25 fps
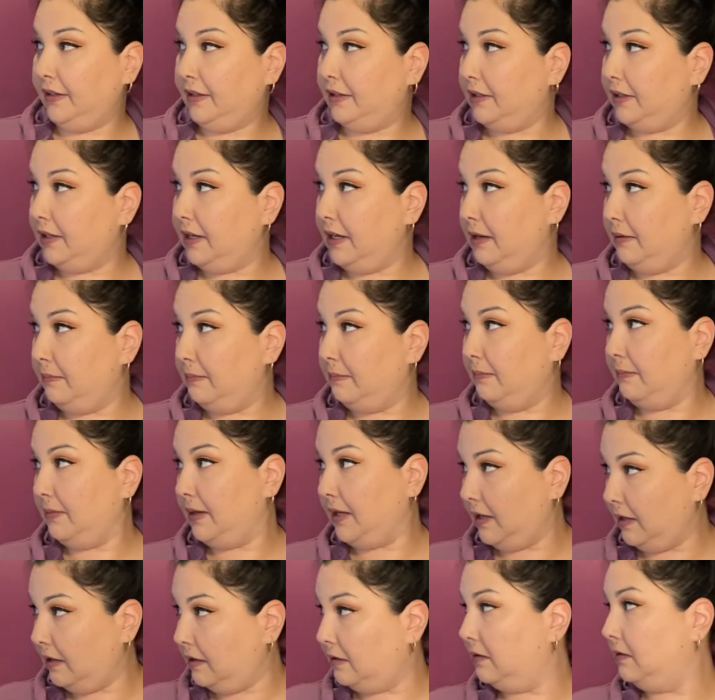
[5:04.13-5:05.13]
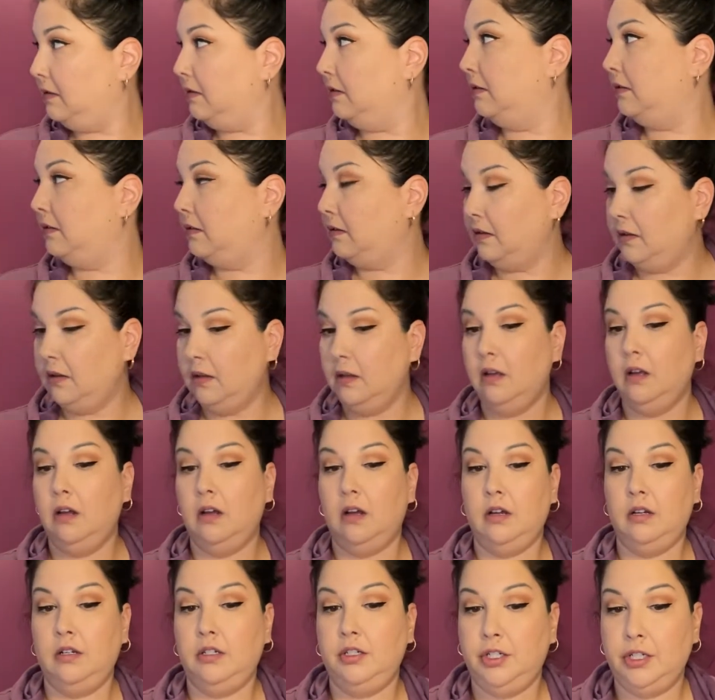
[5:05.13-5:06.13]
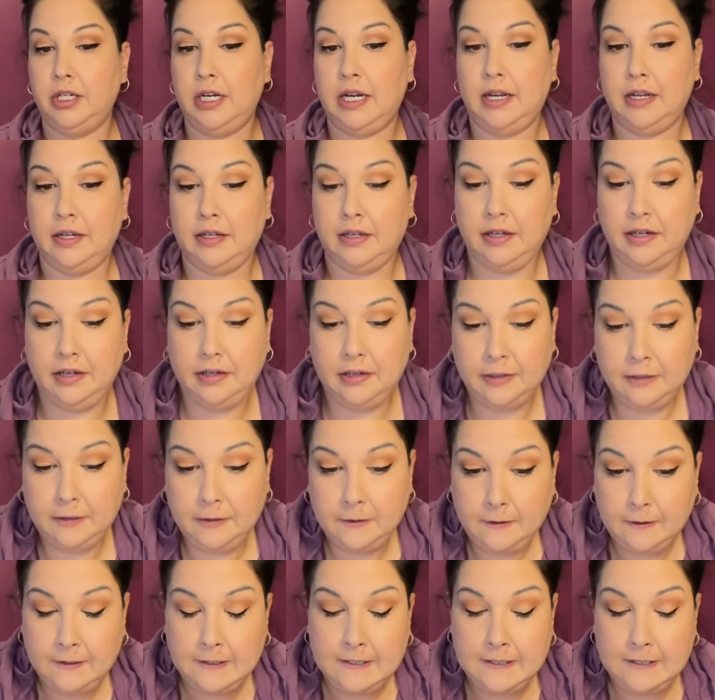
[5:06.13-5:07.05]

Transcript: to keep me on track here.